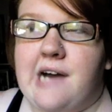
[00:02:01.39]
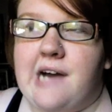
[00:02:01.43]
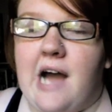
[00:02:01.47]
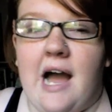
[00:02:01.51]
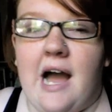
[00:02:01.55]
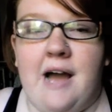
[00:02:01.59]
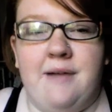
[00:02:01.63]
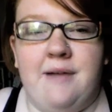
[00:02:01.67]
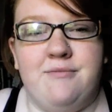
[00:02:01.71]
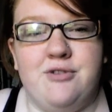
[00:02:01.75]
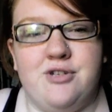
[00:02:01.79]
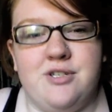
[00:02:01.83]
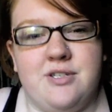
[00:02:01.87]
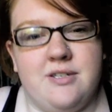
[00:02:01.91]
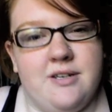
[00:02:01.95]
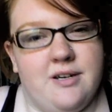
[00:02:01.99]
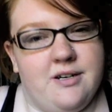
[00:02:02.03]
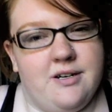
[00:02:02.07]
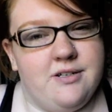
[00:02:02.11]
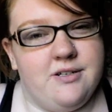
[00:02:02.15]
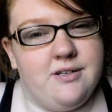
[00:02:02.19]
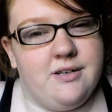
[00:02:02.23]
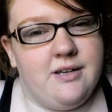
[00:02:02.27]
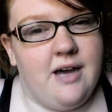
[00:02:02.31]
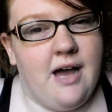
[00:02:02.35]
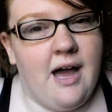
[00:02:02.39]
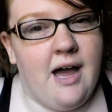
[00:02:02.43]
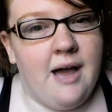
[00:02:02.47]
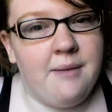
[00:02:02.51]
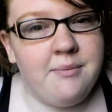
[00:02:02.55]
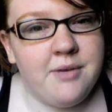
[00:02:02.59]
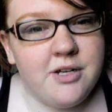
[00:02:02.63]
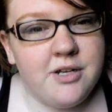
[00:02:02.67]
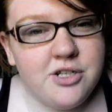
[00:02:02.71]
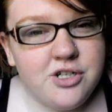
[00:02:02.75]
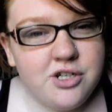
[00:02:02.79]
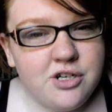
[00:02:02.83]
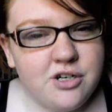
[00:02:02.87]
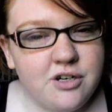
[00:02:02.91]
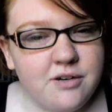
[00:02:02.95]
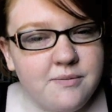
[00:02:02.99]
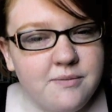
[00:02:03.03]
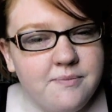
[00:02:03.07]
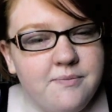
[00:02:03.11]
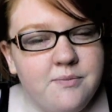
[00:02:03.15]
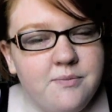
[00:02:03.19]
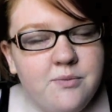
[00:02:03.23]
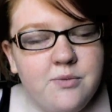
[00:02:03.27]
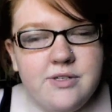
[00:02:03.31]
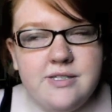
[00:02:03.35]
I'm not sure.
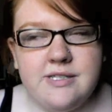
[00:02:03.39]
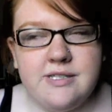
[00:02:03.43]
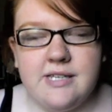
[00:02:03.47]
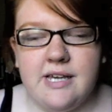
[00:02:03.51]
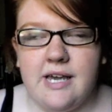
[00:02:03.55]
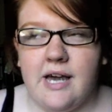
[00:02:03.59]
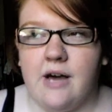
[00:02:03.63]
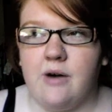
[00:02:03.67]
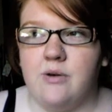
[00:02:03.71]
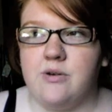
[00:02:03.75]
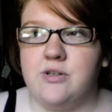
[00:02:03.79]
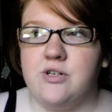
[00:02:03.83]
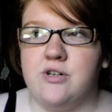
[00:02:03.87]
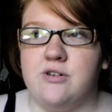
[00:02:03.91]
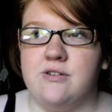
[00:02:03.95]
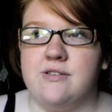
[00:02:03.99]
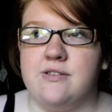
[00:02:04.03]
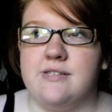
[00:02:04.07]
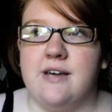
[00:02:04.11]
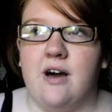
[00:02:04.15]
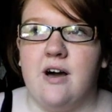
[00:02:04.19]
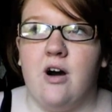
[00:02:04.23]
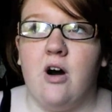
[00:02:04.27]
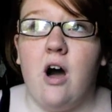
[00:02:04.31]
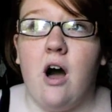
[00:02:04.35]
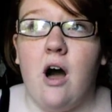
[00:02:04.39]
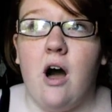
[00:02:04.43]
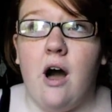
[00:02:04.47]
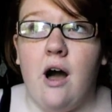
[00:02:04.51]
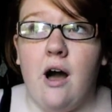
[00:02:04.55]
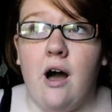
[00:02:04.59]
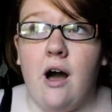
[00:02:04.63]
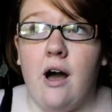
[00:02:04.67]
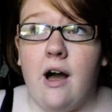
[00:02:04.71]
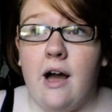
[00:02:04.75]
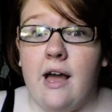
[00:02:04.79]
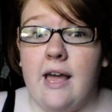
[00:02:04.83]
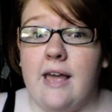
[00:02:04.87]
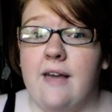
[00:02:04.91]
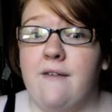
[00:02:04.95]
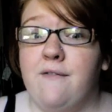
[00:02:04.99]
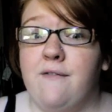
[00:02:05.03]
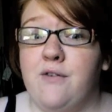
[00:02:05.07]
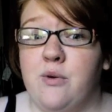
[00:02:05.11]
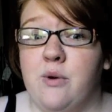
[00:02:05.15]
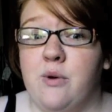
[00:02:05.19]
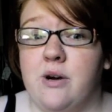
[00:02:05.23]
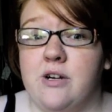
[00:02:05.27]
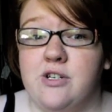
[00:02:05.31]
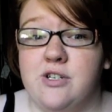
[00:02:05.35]
We'll see how it turns out. If
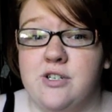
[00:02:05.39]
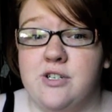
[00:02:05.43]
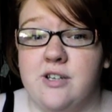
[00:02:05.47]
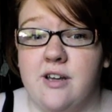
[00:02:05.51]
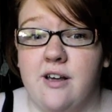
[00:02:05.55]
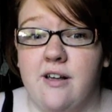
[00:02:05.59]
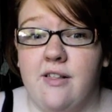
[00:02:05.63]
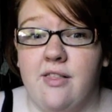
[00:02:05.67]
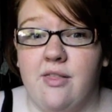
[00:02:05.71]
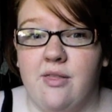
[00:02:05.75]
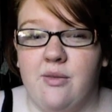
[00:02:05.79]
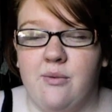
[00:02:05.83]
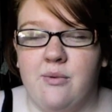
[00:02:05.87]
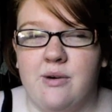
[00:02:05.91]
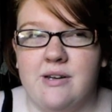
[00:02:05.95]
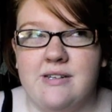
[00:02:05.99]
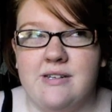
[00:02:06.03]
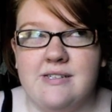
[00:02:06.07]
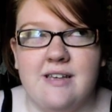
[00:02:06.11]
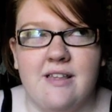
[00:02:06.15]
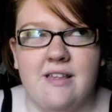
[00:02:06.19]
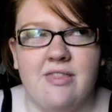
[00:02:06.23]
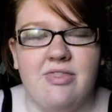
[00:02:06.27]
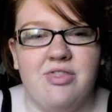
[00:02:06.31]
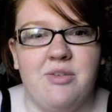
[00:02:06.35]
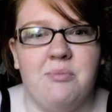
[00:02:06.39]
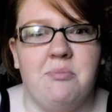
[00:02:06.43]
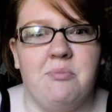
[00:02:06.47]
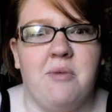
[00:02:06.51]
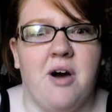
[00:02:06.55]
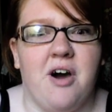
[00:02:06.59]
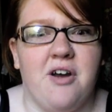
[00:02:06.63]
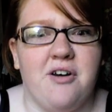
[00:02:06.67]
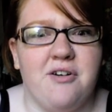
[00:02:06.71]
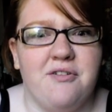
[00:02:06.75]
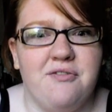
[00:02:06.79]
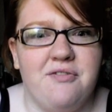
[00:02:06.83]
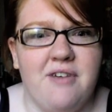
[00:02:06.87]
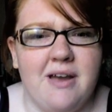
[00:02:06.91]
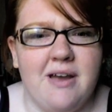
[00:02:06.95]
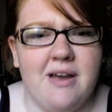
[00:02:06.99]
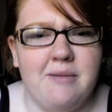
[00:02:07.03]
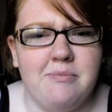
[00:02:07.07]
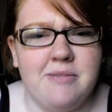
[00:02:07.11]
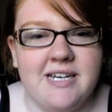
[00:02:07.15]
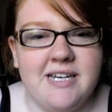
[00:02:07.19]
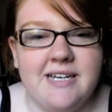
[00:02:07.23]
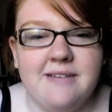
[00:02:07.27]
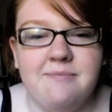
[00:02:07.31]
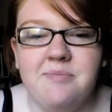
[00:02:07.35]
you watched, what is it, The Modern
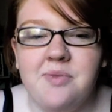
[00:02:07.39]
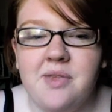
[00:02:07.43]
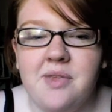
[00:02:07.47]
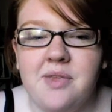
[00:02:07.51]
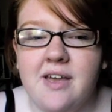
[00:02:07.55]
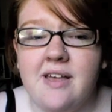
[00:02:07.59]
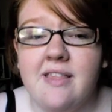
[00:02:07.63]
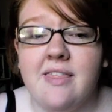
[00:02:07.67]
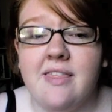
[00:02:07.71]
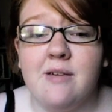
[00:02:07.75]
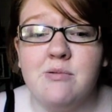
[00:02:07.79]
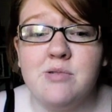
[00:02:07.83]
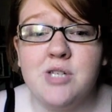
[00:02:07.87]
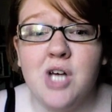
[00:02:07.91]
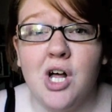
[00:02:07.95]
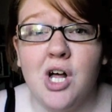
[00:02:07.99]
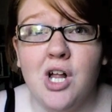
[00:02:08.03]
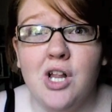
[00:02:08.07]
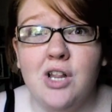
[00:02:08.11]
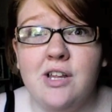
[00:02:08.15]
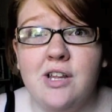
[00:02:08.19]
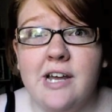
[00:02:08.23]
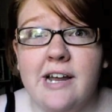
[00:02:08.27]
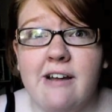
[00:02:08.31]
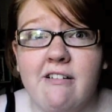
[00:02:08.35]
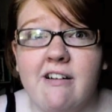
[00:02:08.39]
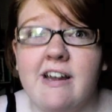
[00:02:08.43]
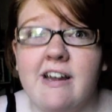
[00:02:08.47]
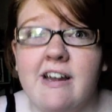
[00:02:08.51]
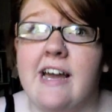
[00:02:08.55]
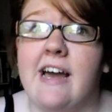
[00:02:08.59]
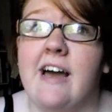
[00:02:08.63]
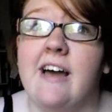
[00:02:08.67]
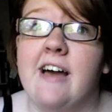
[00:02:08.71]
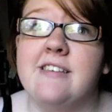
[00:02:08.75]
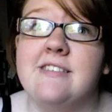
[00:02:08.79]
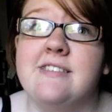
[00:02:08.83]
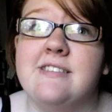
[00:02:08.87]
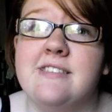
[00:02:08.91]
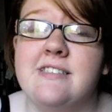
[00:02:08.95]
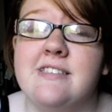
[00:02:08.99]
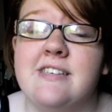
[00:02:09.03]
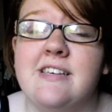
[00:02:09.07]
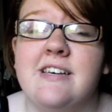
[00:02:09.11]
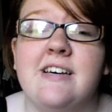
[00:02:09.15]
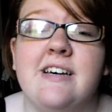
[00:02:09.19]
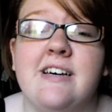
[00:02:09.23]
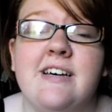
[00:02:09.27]
Family? That was hilarious.